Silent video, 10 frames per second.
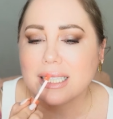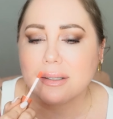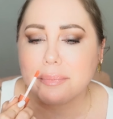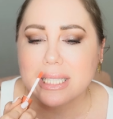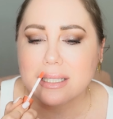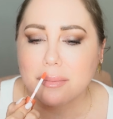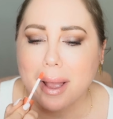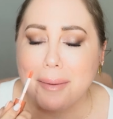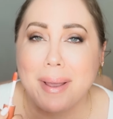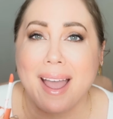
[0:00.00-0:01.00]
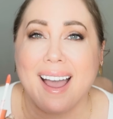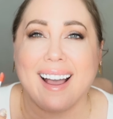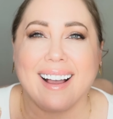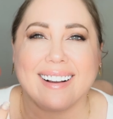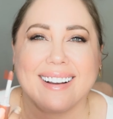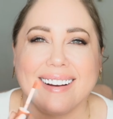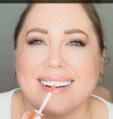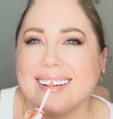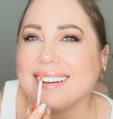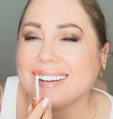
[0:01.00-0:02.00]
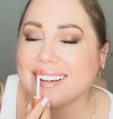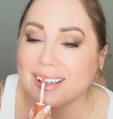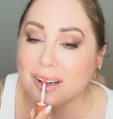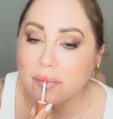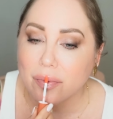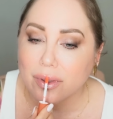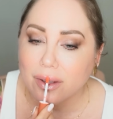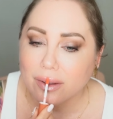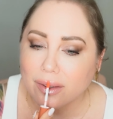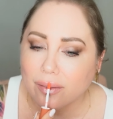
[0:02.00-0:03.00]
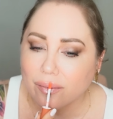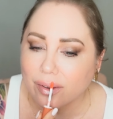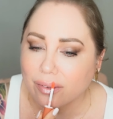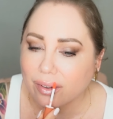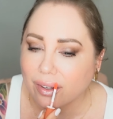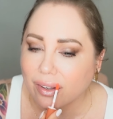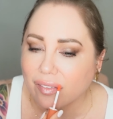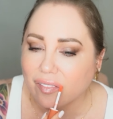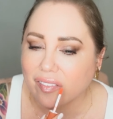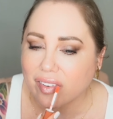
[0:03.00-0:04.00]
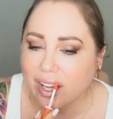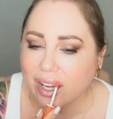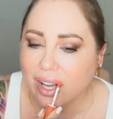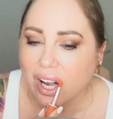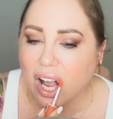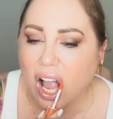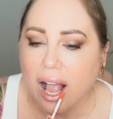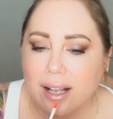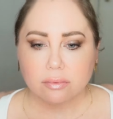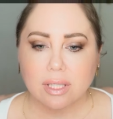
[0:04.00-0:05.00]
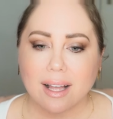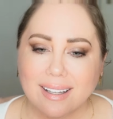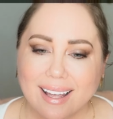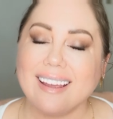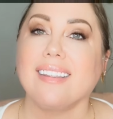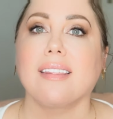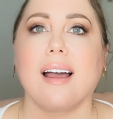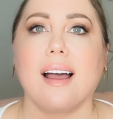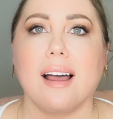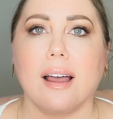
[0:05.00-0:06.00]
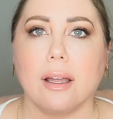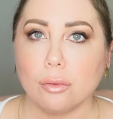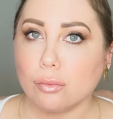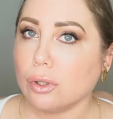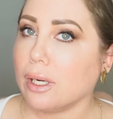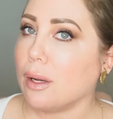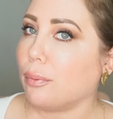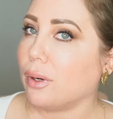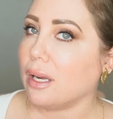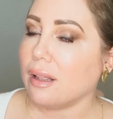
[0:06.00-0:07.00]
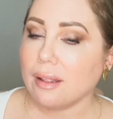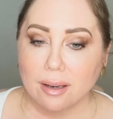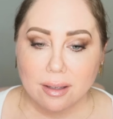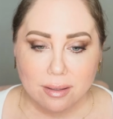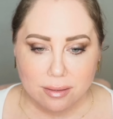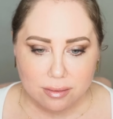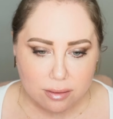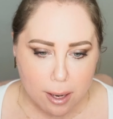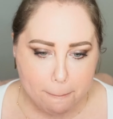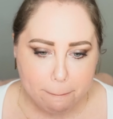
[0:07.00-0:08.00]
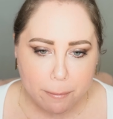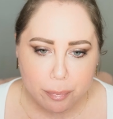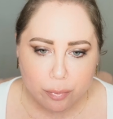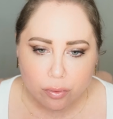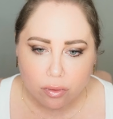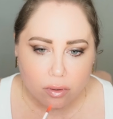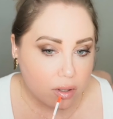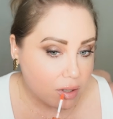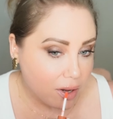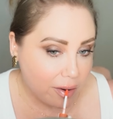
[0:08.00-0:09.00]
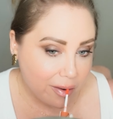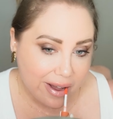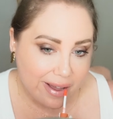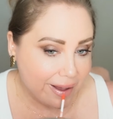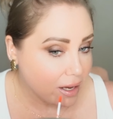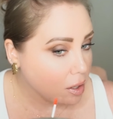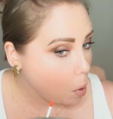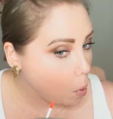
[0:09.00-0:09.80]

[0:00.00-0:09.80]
missed in my bag. They missed it in my bag. I like that. Look how pretty that is. Okay.